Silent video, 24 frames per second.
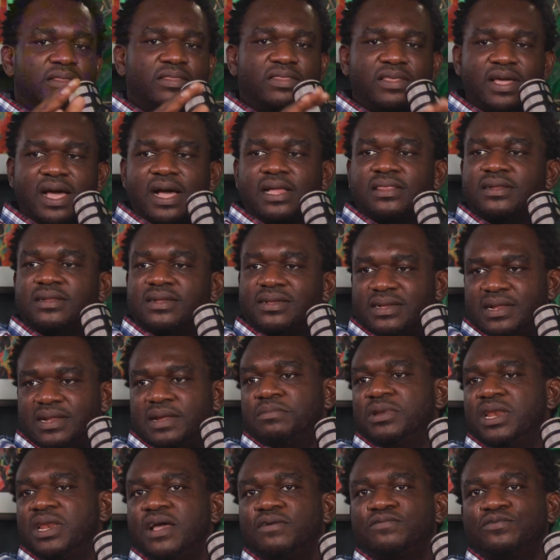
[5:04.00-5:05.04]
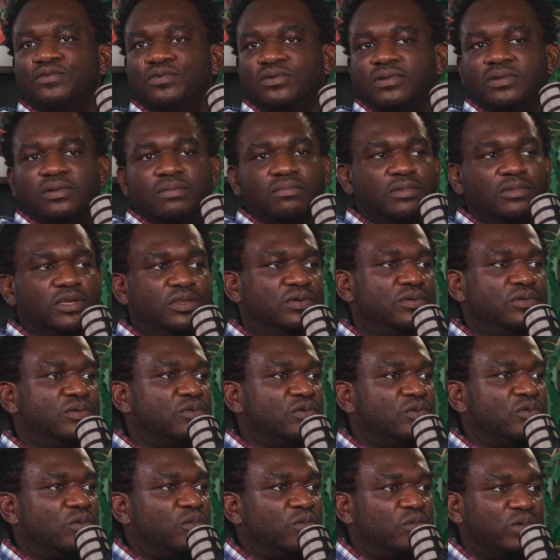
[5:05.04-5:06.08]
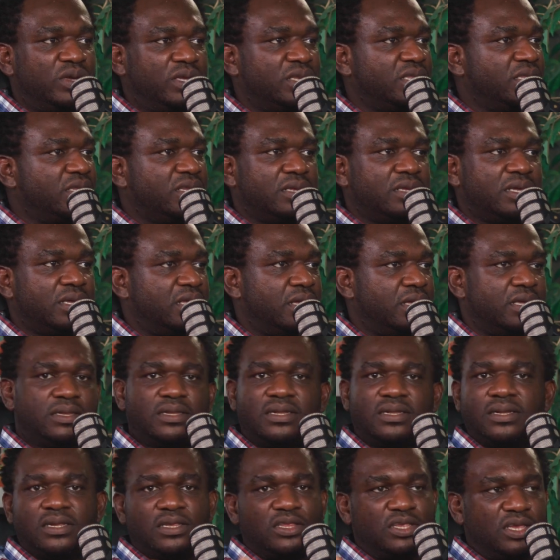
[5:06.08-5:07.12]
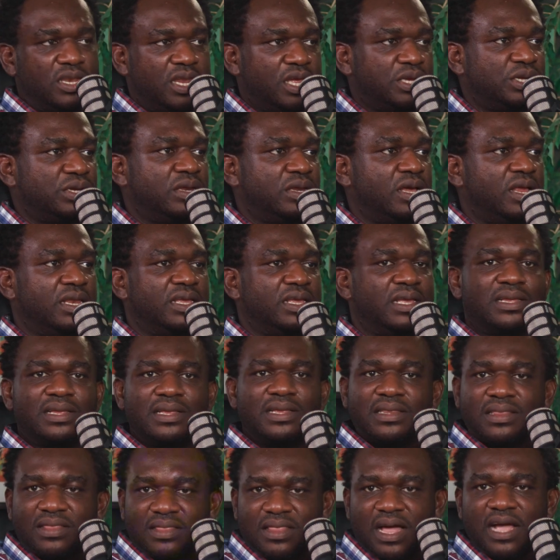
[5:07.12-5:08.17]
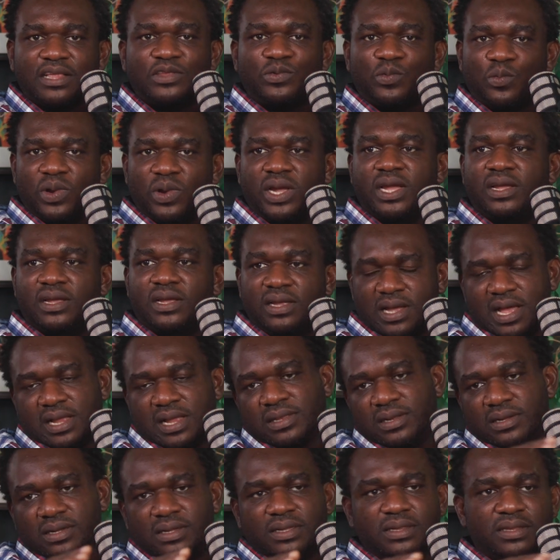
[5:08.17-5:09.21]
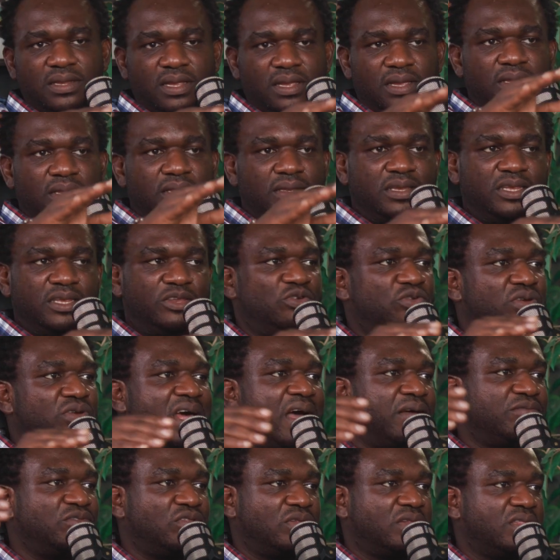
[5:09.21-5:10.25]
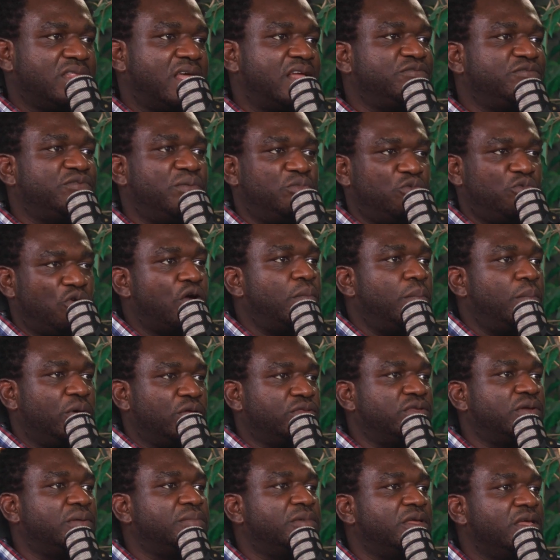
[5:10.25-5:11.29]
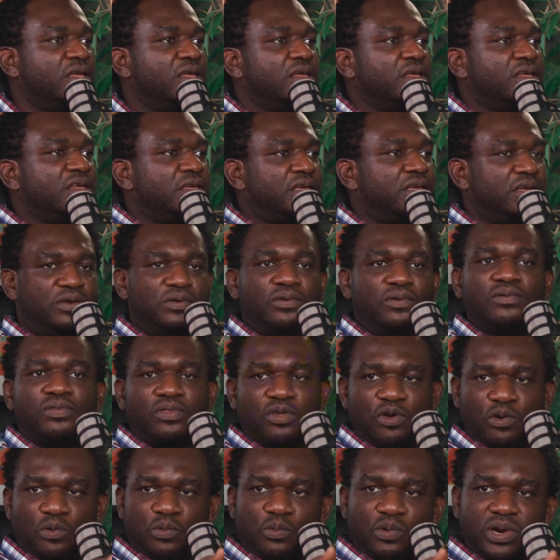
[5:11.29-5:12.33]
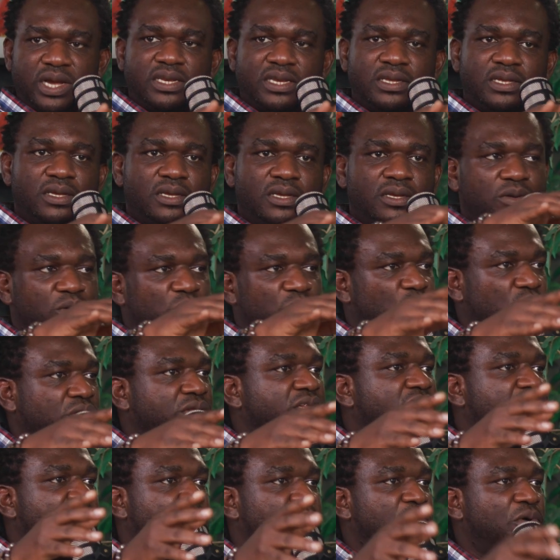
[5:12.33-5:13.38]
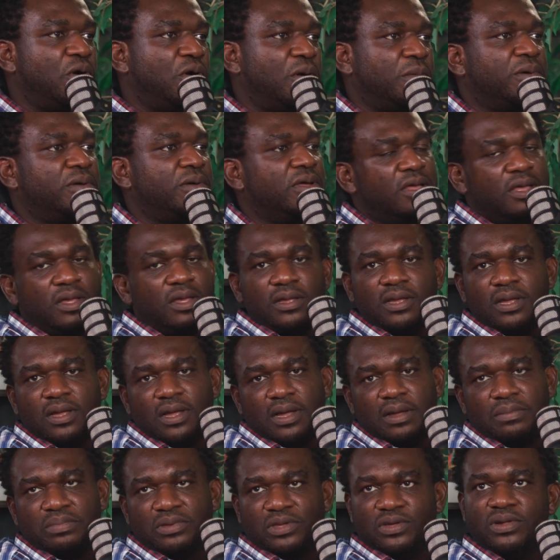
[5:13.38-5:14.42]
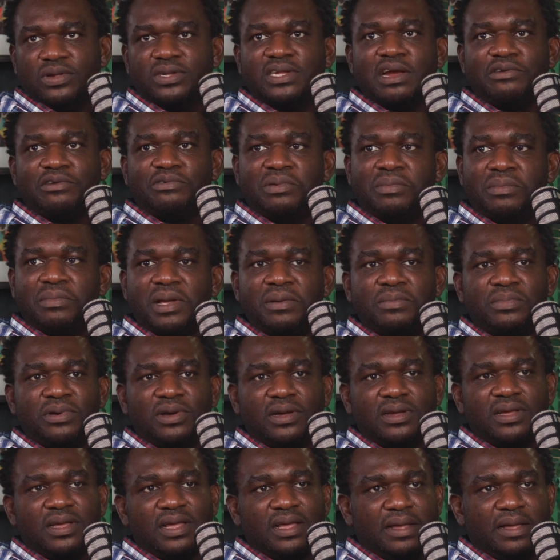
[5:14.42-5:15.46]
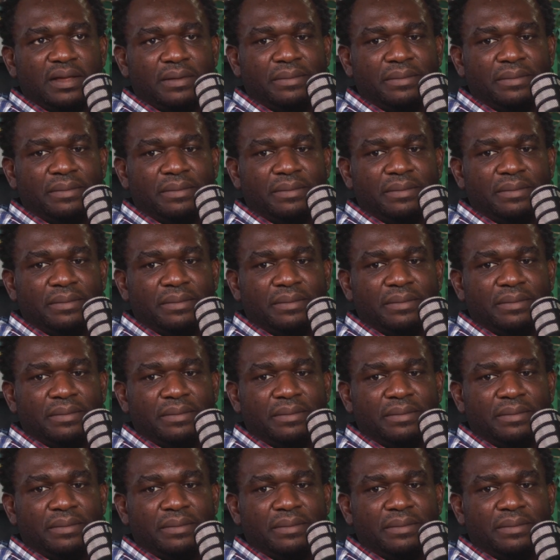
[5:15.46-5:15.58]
they are at the same level, with kids internationally. That way, at least they do not have to start from rock bottom. They're already one step up. Because I remember